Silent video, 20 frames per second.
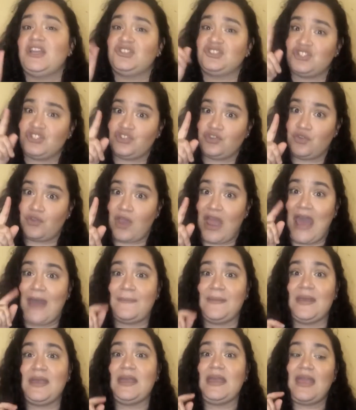Just grab
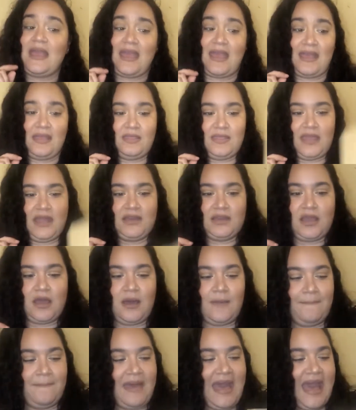it and then
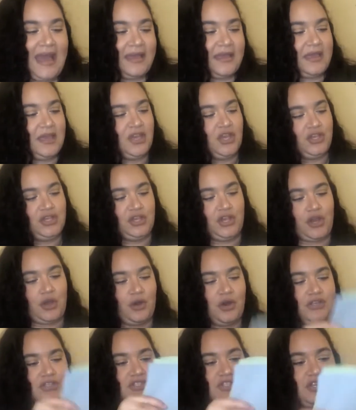come back. You're
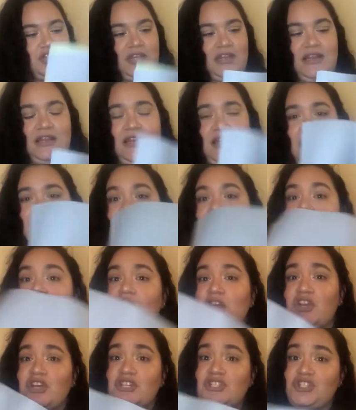also gonna need
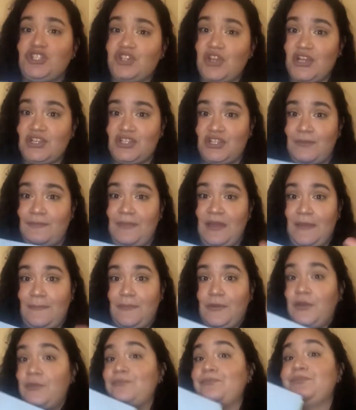construction
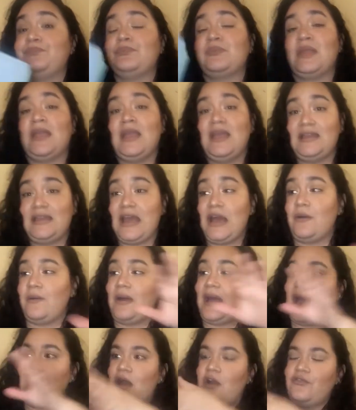paper. Now,
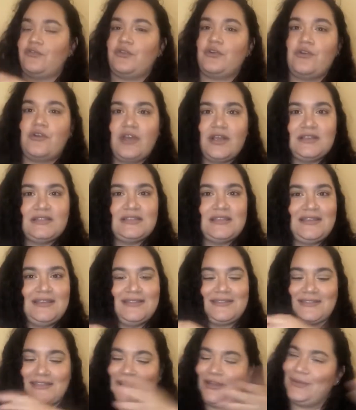of course,
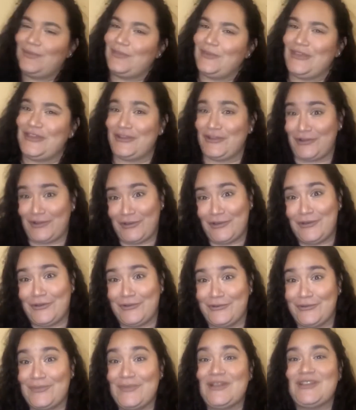it's gonna be a
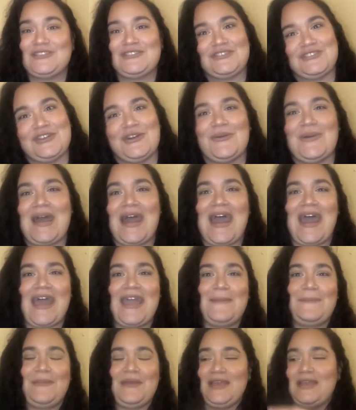globe, so
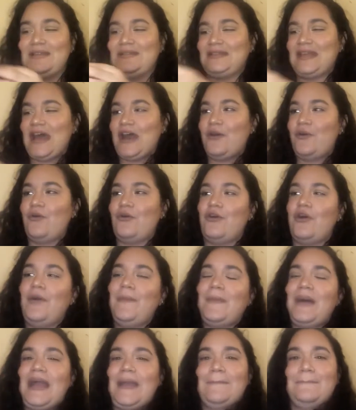I picked out all
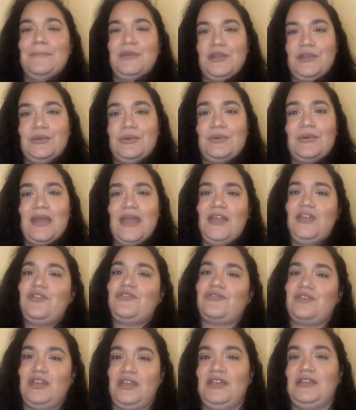my blue and
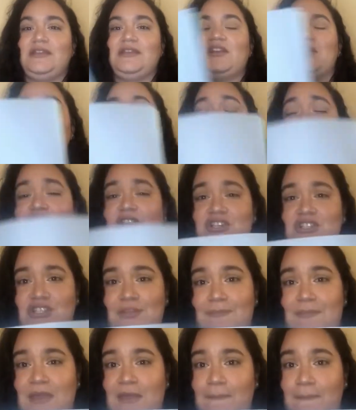green construction
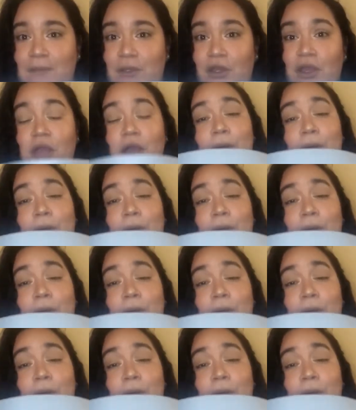paper.